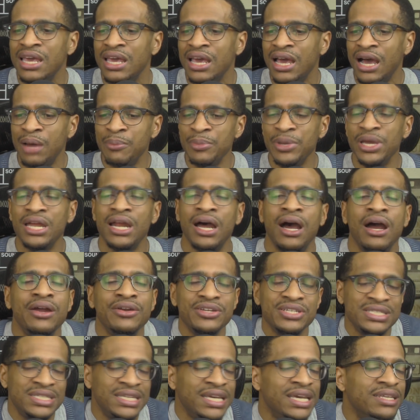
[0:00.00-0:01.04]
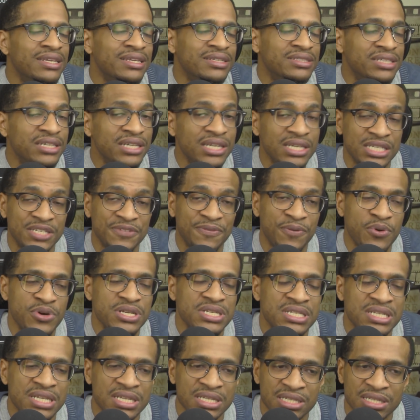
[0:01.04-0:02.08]
I mean, I understand that she is force
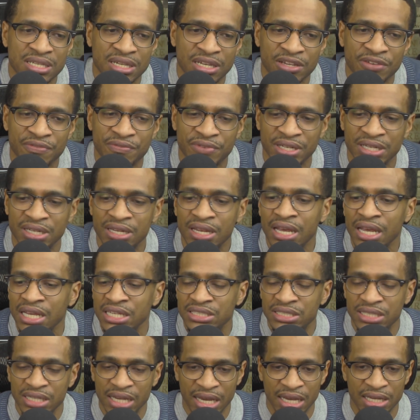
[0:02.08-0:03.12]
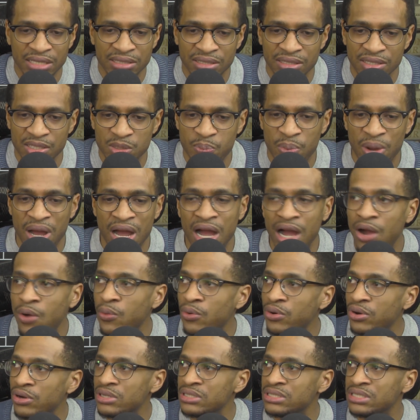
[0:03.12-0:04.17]
sensitive and she has these
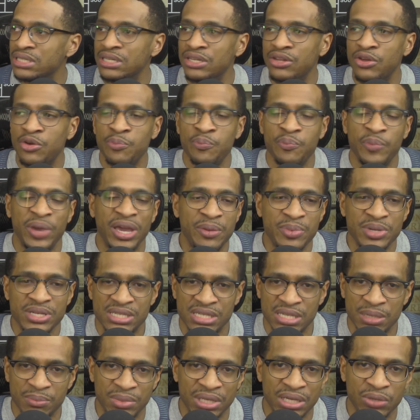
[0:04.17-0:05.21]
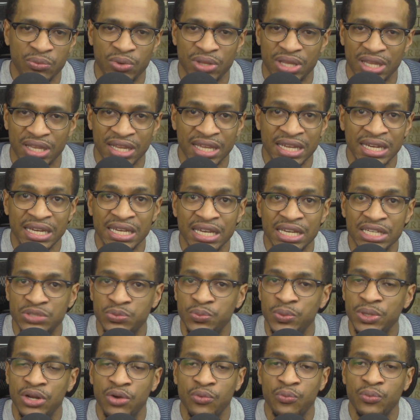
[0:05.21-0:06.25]
powers, and there may be something with lineage.
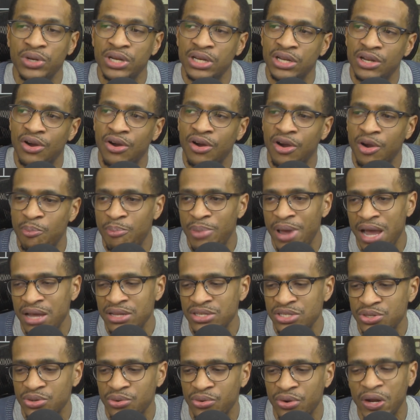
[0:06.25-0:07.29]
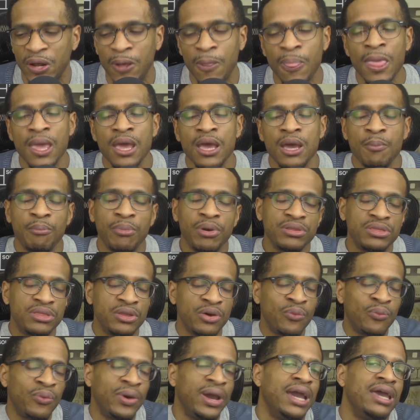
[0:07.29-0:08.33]
We don't really know her backstory, but
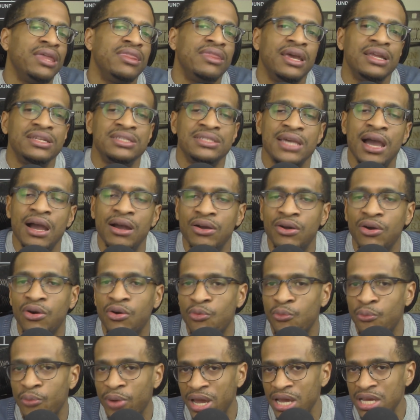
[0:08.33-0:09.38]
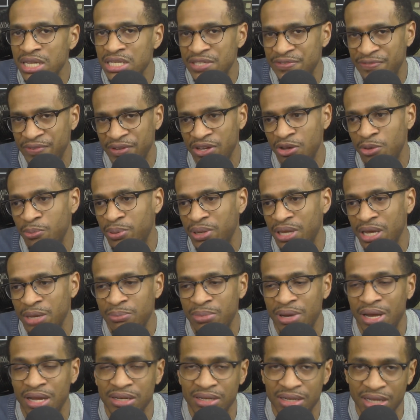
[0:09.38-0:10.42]
the way they tackle Rey's film, played
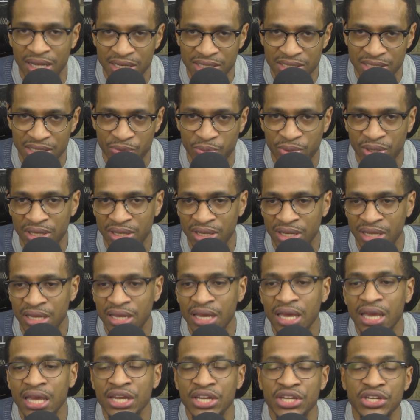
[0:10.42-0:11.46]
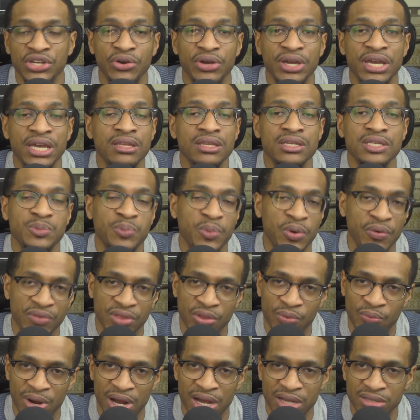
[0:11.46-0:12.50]
by Daisy Ridley, you know, in this movie,
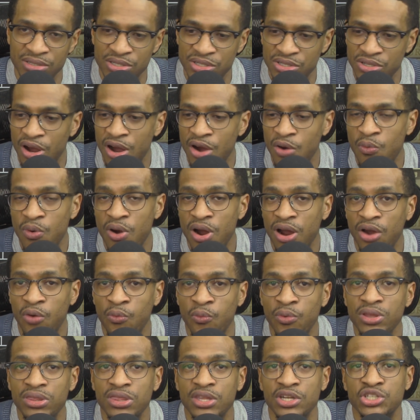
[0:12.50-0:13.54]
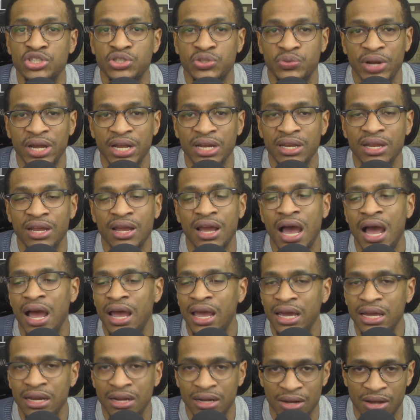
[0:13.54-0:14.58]
The Rise of Skywalker, with the training, I
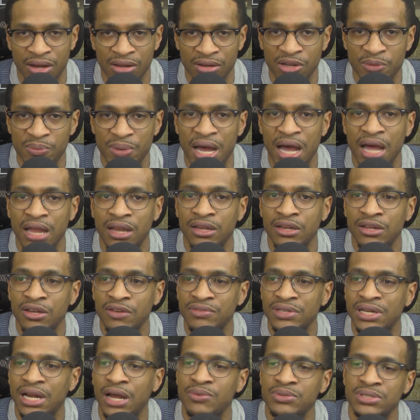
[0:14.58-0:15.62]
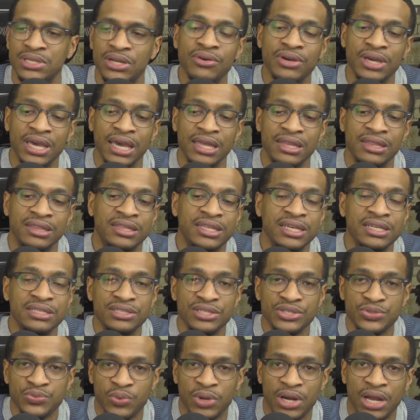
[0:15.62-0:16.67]
ate it all up. I loved it. I was like, okay, this
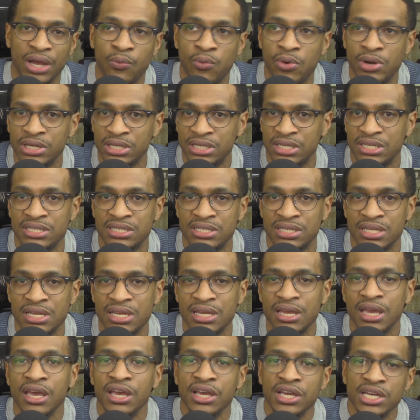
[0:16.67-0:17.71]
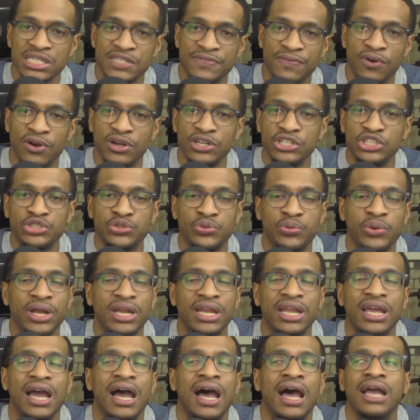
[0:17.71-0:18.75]
is what I wanted to see as far as
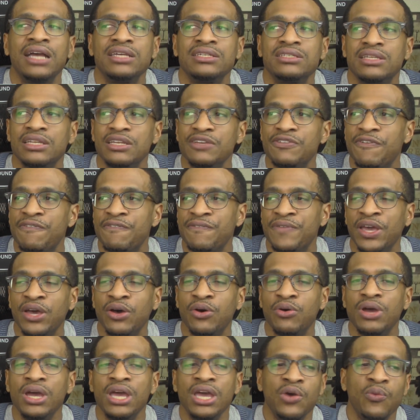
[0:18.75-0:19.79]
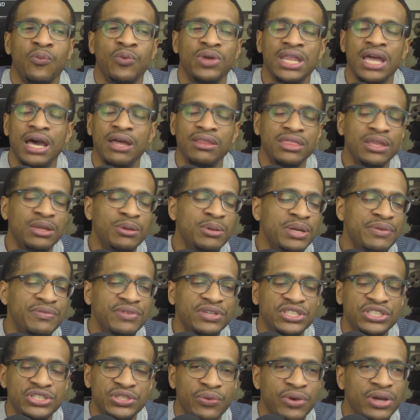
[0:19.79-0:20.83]
training. I actually felt without them
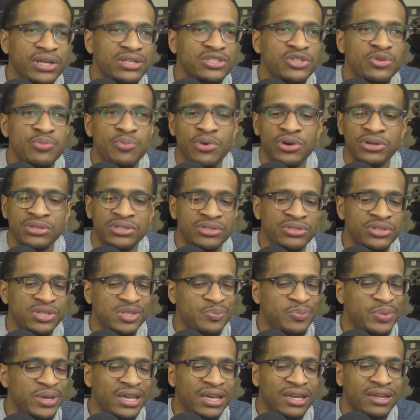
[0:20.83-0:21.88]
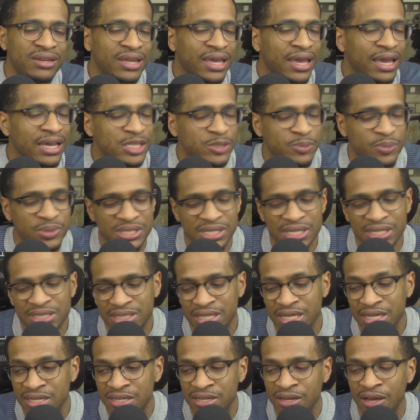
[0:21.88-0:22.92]
even showing too much or just being an
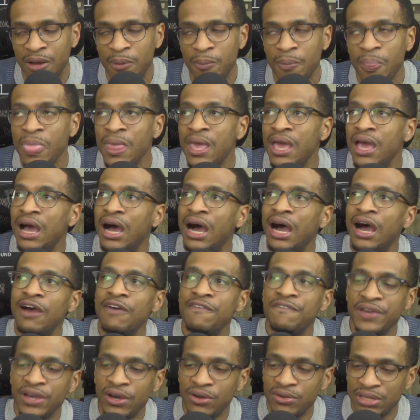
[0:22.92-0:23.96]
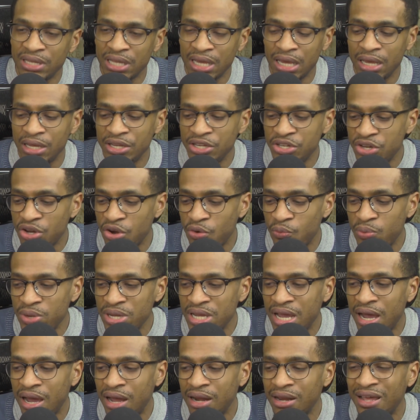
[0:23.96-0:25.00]
exposition dump, I felt that, you know, we
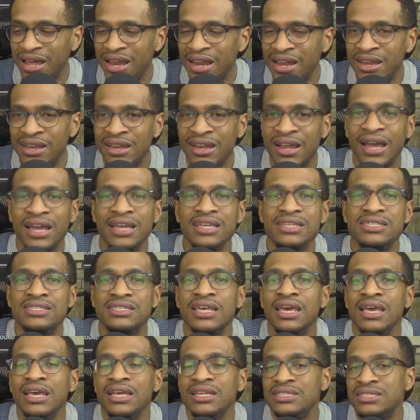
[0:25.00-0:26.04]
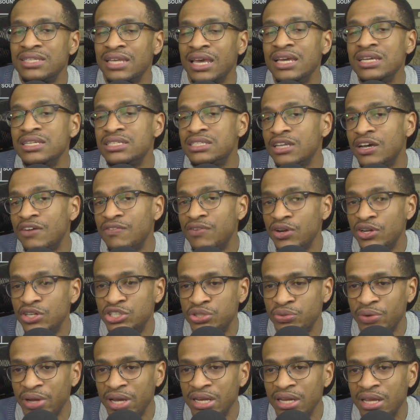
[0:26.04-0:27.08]
got a nice taste of her
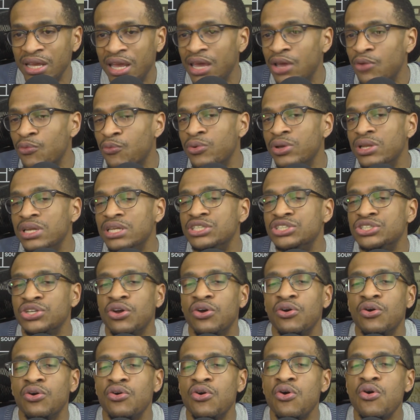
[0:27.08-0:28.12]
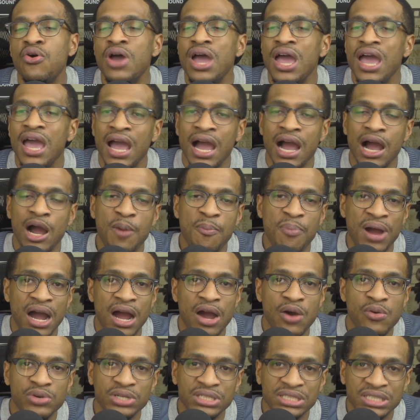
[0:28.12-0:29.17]
training and really showed how
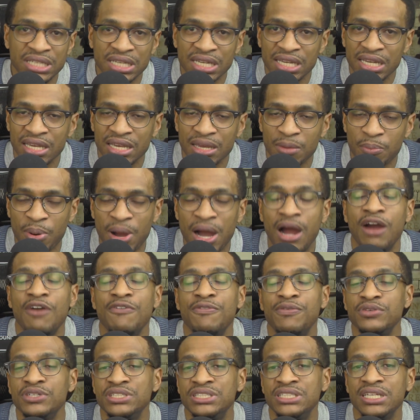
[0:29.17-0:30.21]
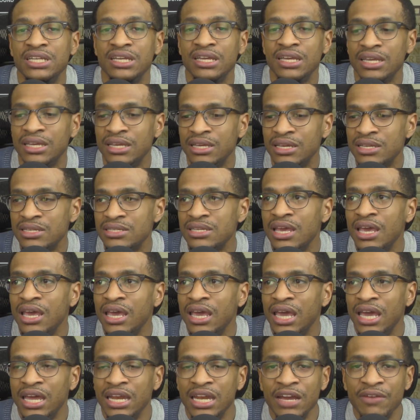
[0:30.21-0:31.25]
power she powerful she is
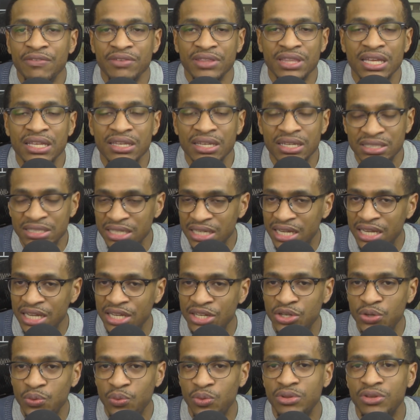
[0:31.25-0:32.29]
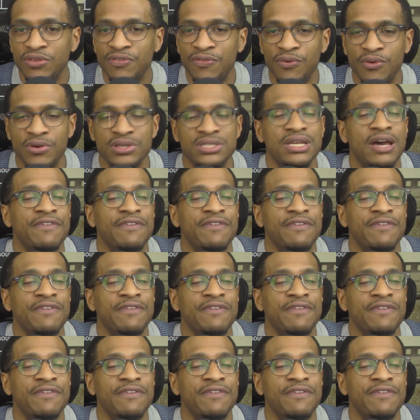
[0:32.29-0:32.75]
and everything that she can do with the Force.